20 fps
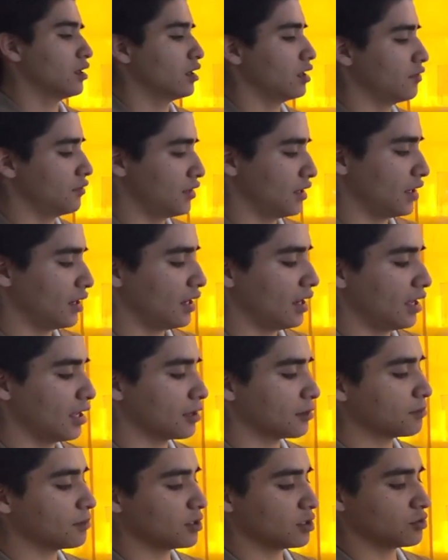If the
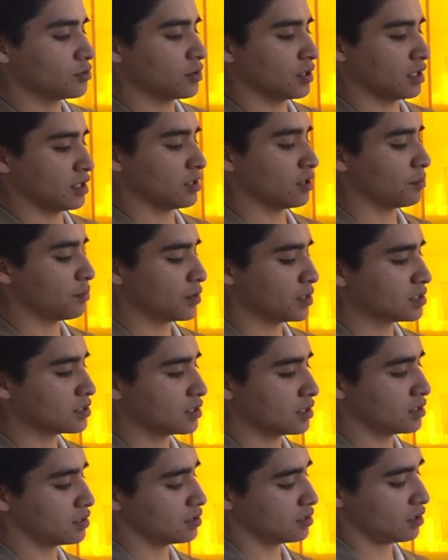height between the
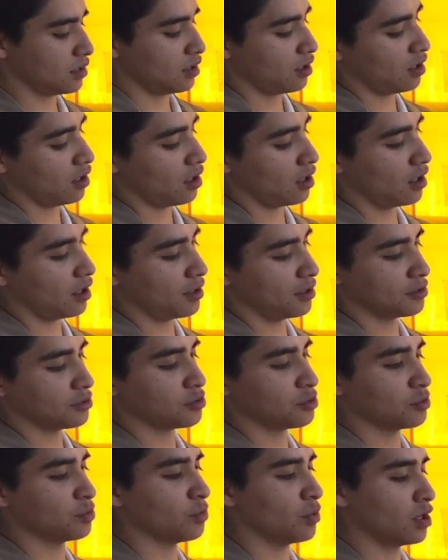pieces are
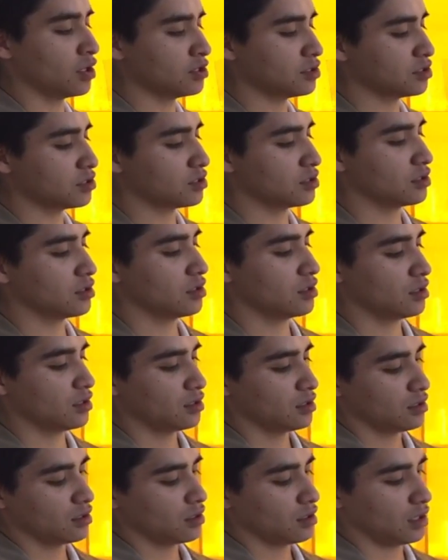too much,
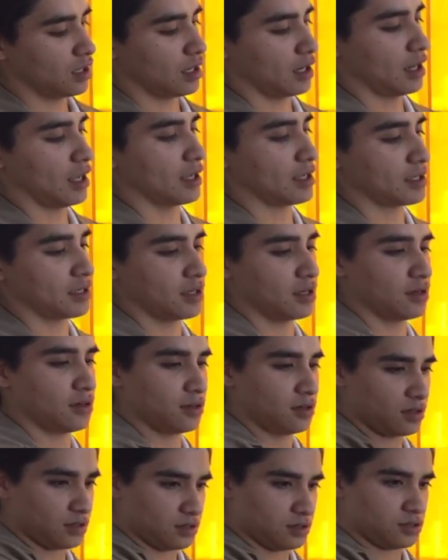like here,
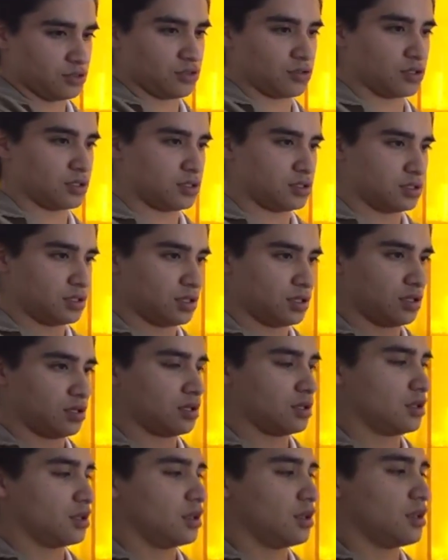as you can see,
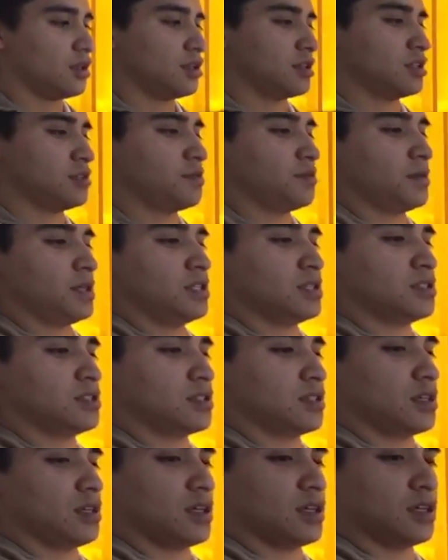this piece
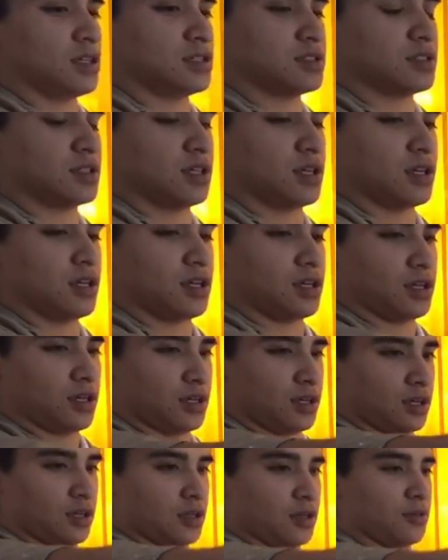is the
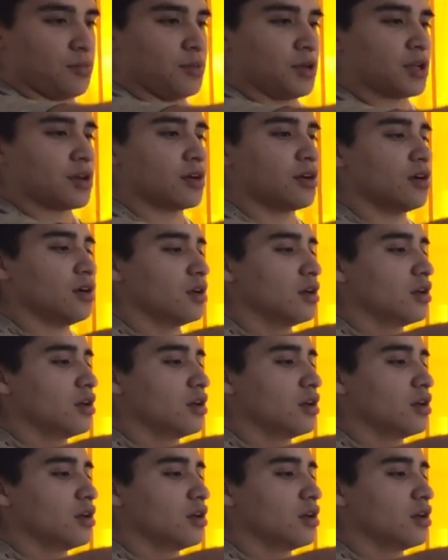bigger,